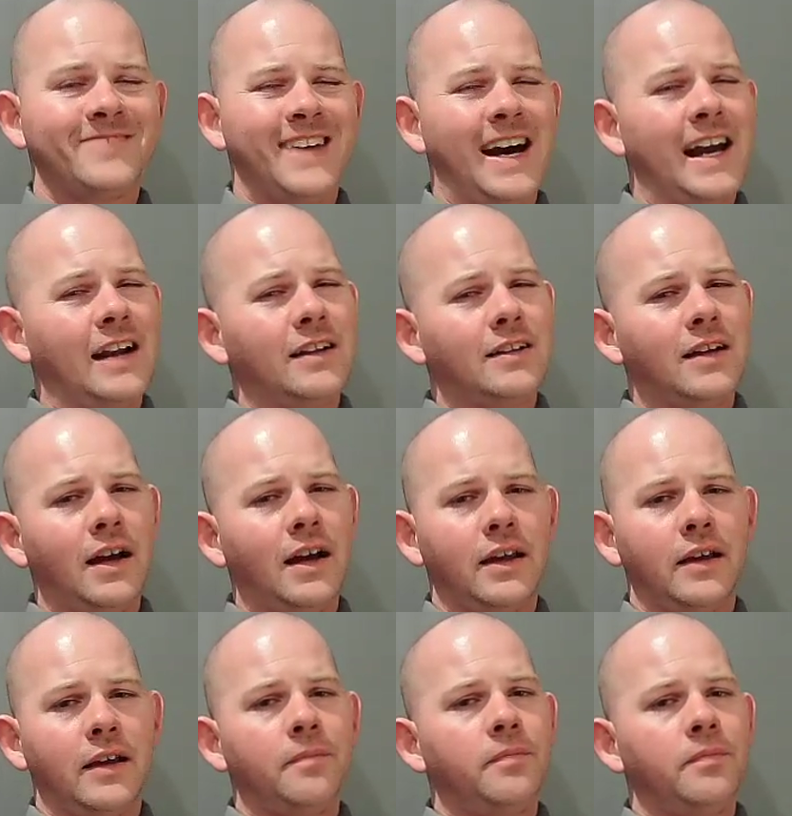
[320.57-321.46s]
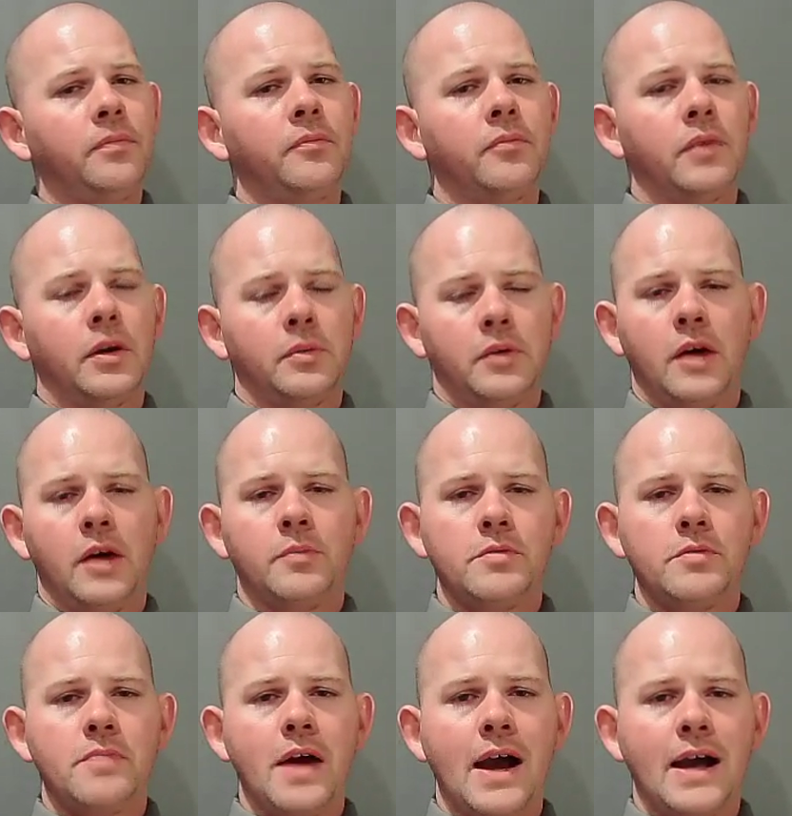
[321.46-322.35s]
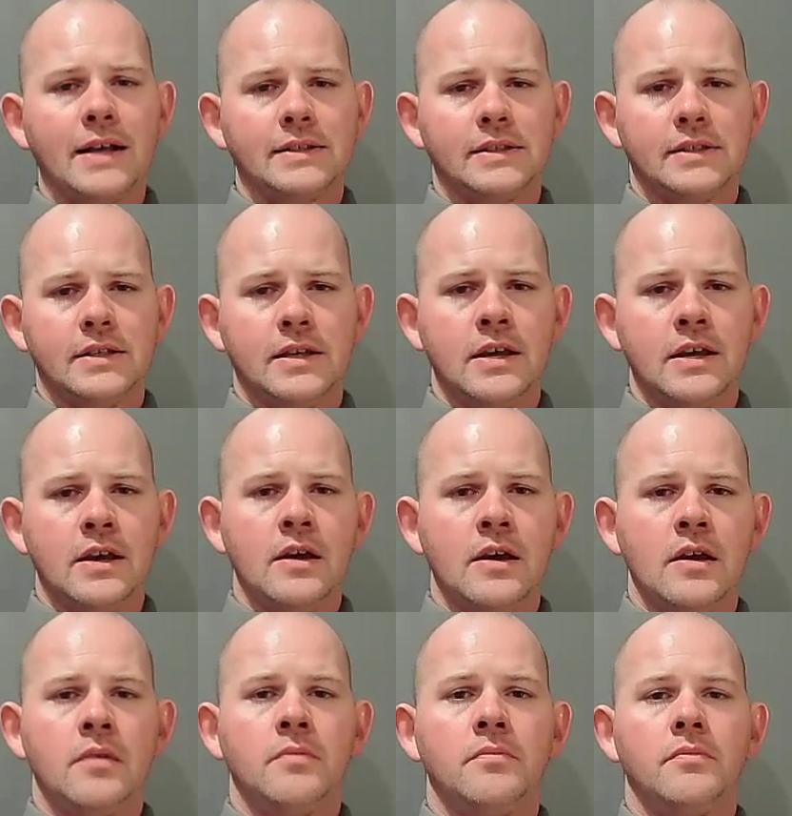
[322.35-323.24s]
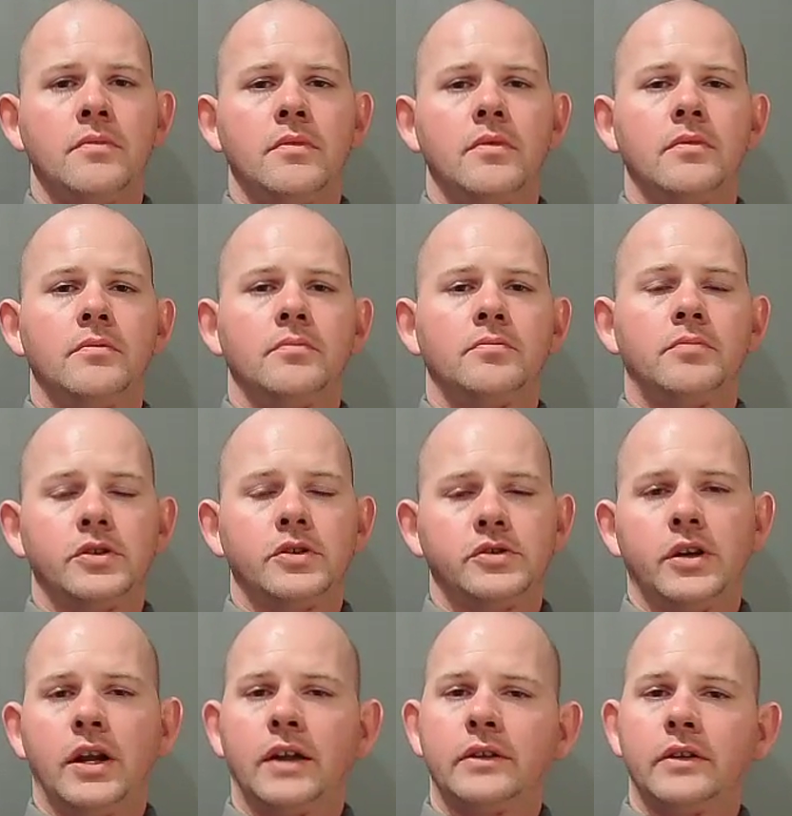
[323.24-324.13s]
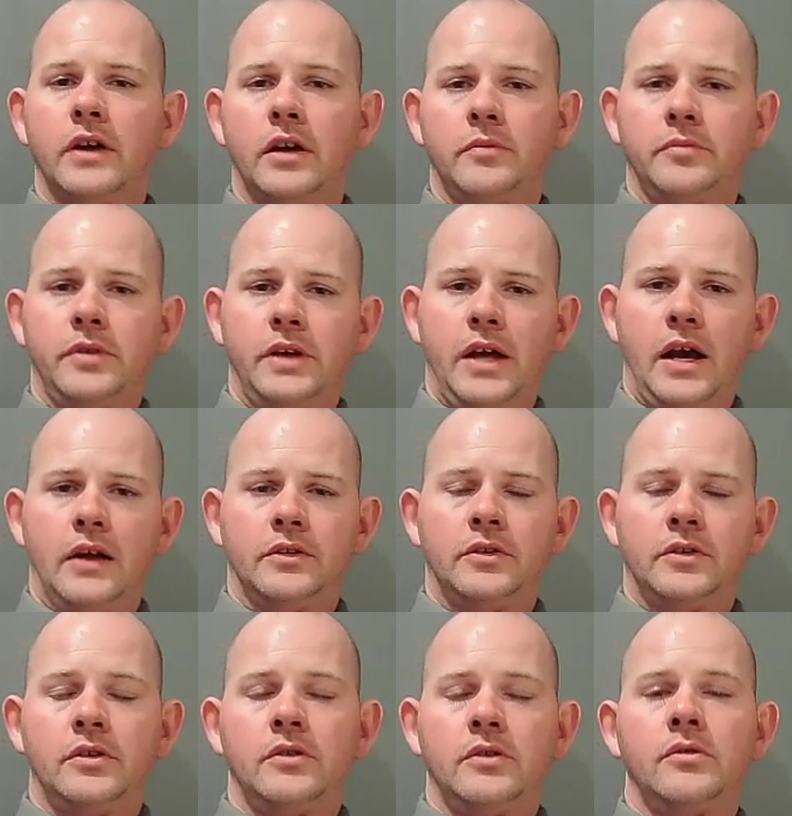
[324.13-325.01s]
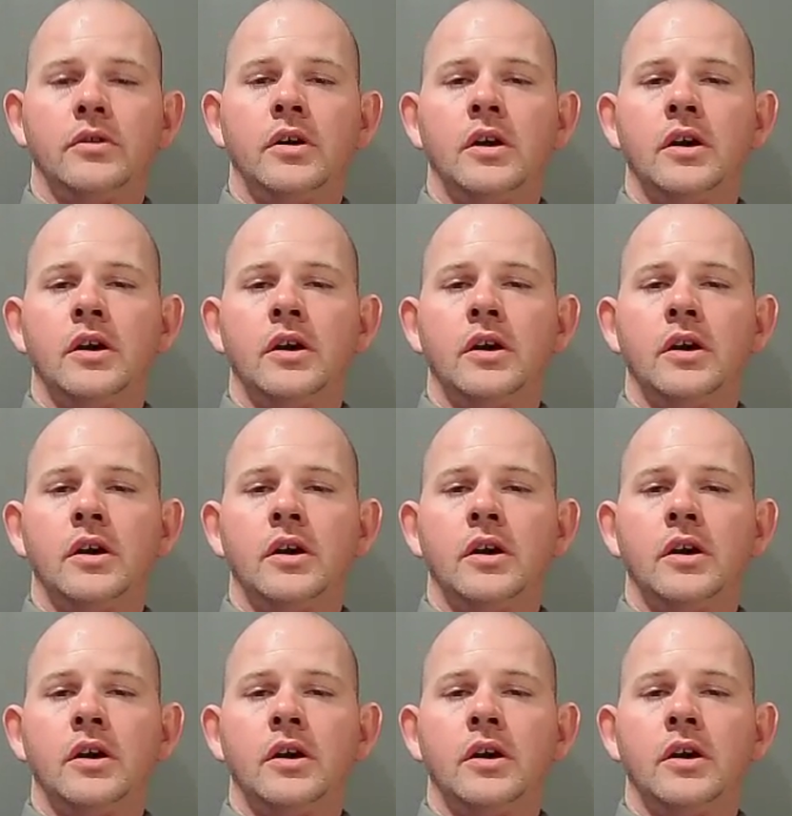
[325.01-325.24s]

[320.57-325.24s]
I don't like it, but I'm going to help you pass it, but you're going to have to help me out too.